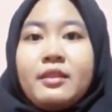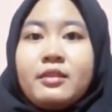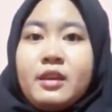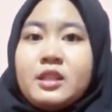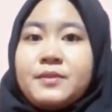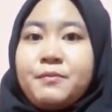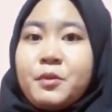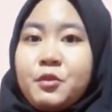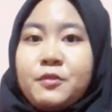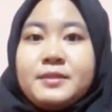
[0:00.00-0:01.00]
This
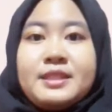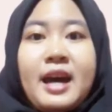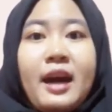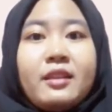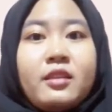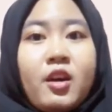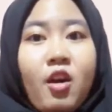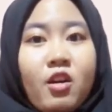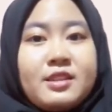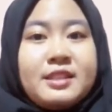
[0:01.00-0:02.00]
proves that there
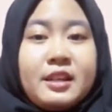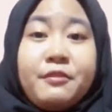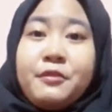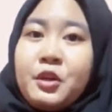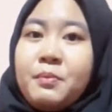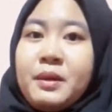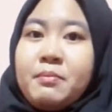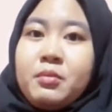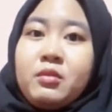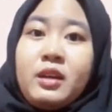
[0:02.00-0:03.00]
are still few
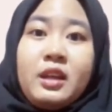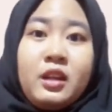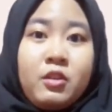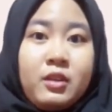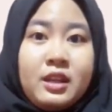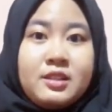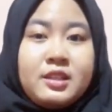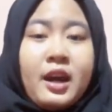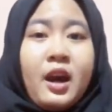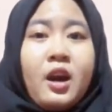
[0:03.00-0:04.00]
people in
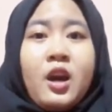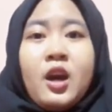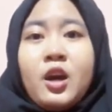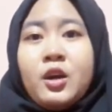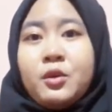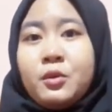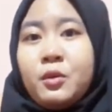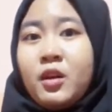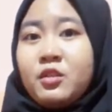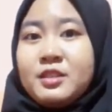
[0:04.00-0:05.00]
Indonesia who
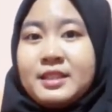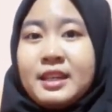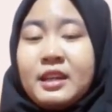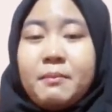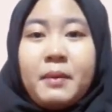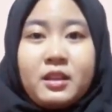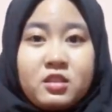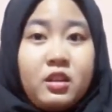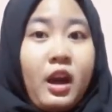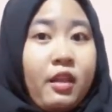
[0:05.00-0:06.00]
understand
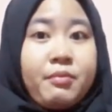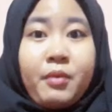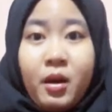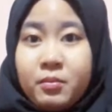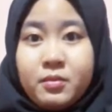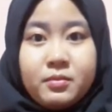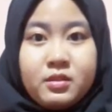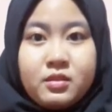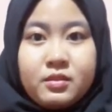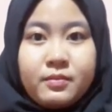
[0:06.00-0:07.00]
mental health
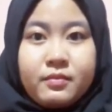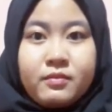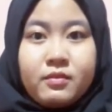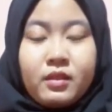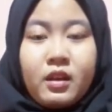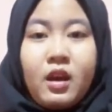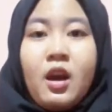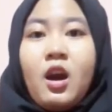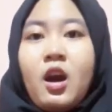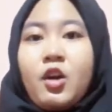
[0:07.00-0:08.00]
problems.
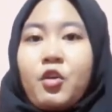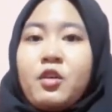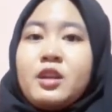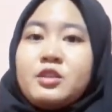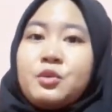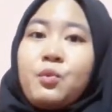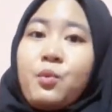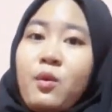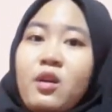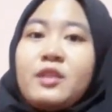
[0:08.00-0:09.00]
According to
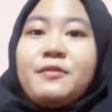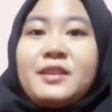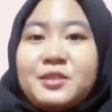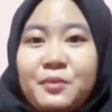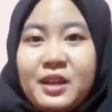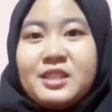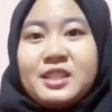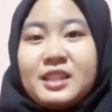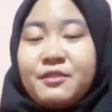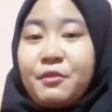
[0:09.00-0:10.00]
World
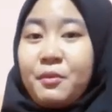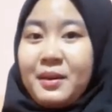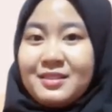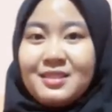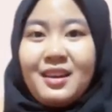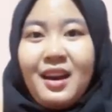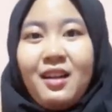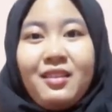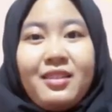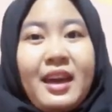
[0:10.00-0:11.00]
Federation for mental health